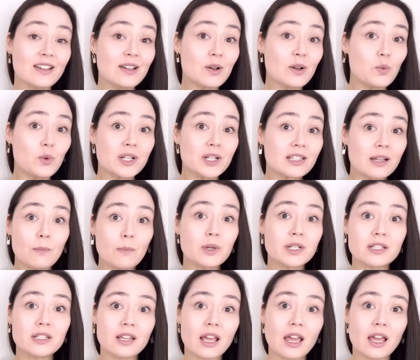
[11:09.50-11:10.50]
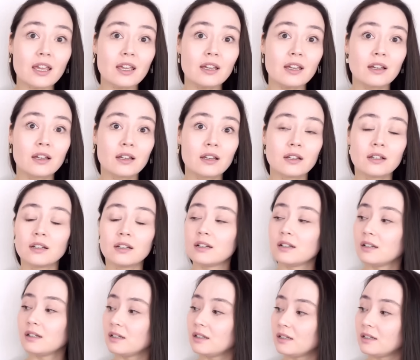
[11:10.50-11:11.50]
Would someone say,
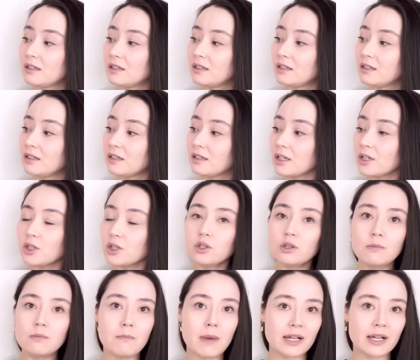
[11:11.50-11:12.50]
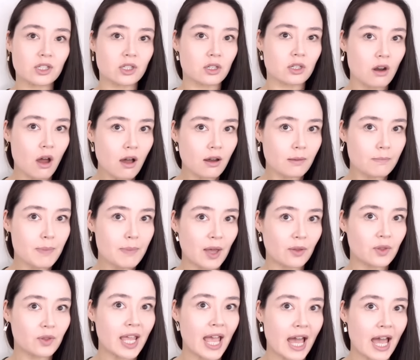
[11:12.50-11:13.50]
you must not
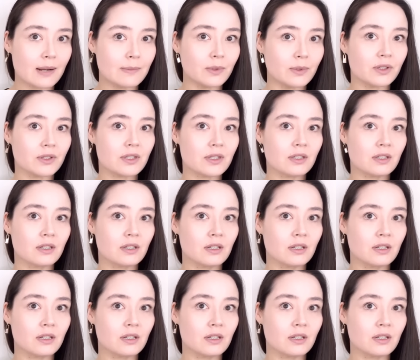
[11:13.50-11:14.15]
pet the animals?